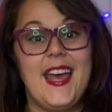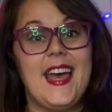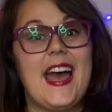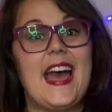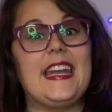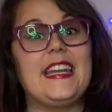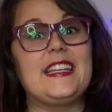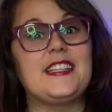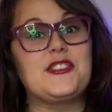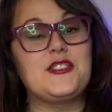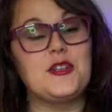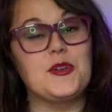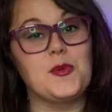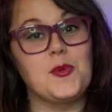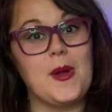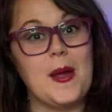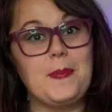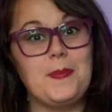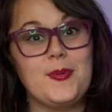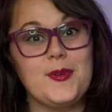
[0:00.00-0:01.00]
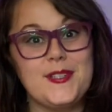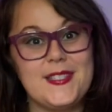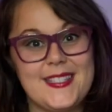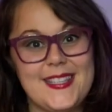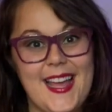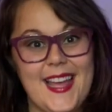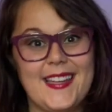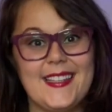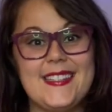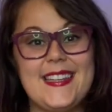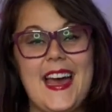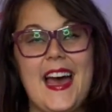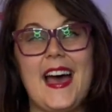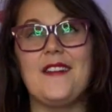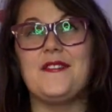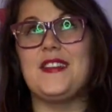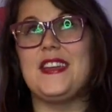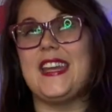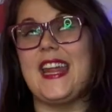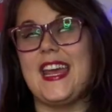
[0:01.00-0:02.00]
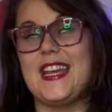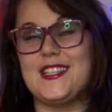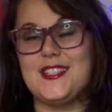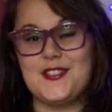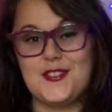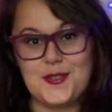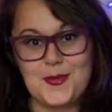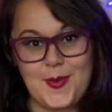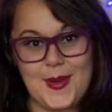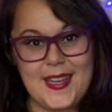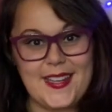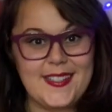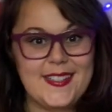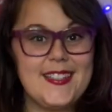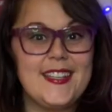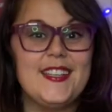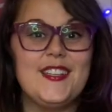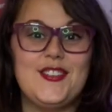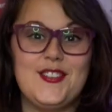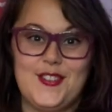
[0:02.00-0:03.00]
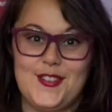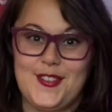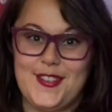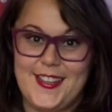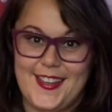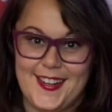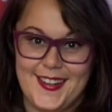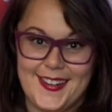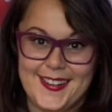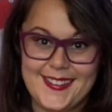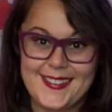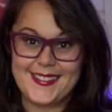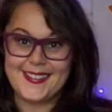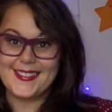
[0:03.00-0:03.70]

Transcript: and it's to represent having a sweet new year.